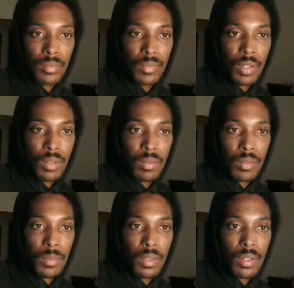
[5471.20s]
Let me
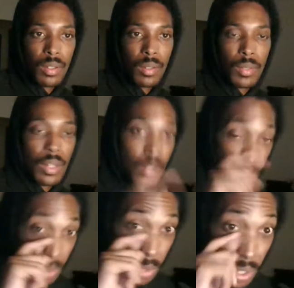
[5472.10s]
see. I'm trying to see who
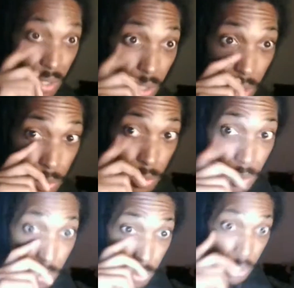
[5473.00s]
the other loss was to.
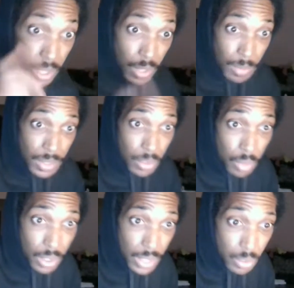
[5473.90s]
So, okay, that's what I'm saying.
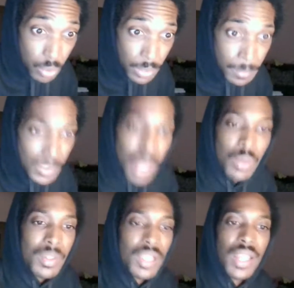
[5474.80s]
That's one. That's what I'm
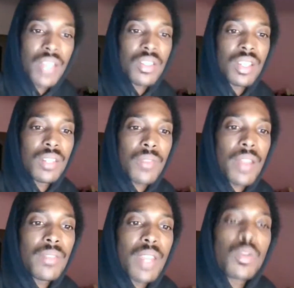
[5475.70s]
saying. They just need to fight.
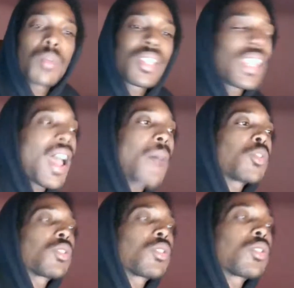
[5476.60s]
That's what I'm saying. I'm just
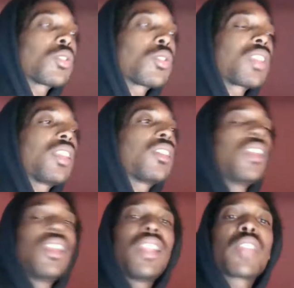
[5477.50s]
saying, let's
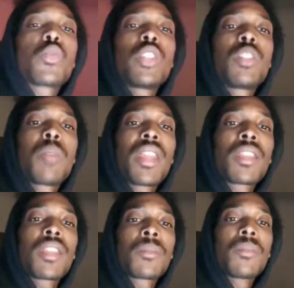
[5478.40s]
respect
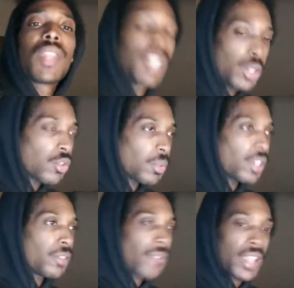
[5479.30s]
and let's put on some good
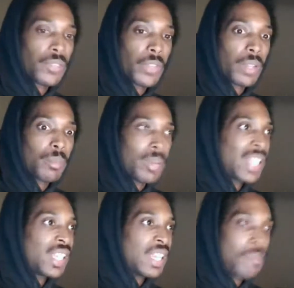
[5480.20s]
fights for the
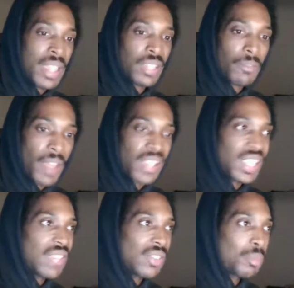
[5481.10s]
money and make the fights
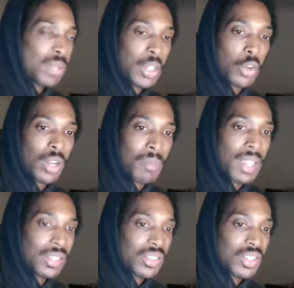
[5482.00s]
even bigger and make the
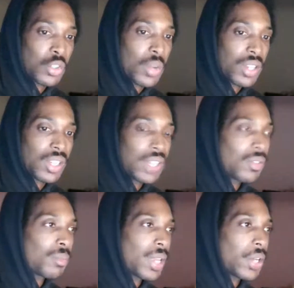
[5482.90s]
situation even
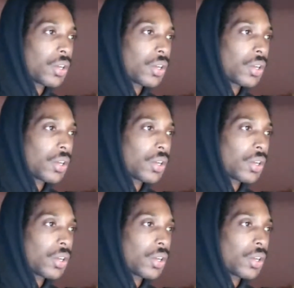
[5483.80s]
better.